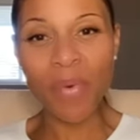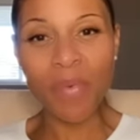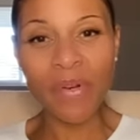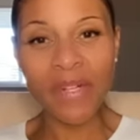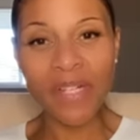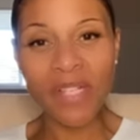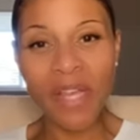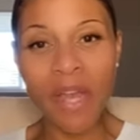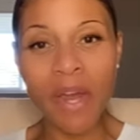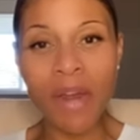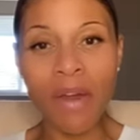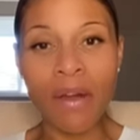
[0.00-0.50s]

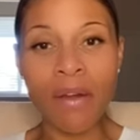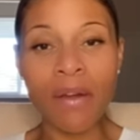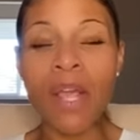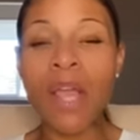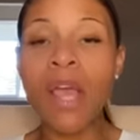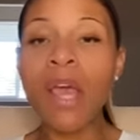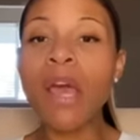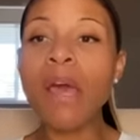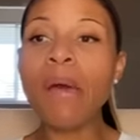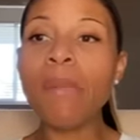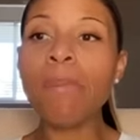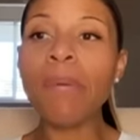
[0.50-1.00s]
return.
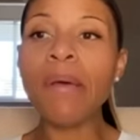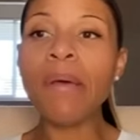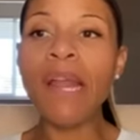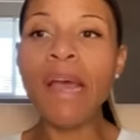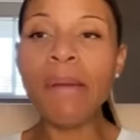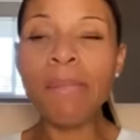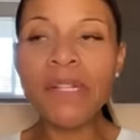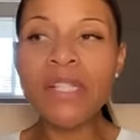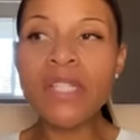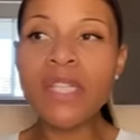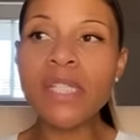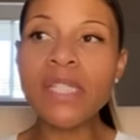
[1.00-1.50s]
But
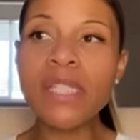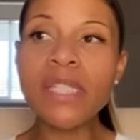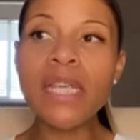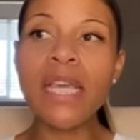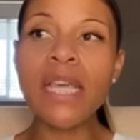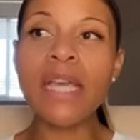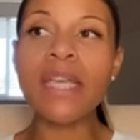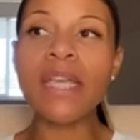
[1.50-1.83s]
I'm going to just tell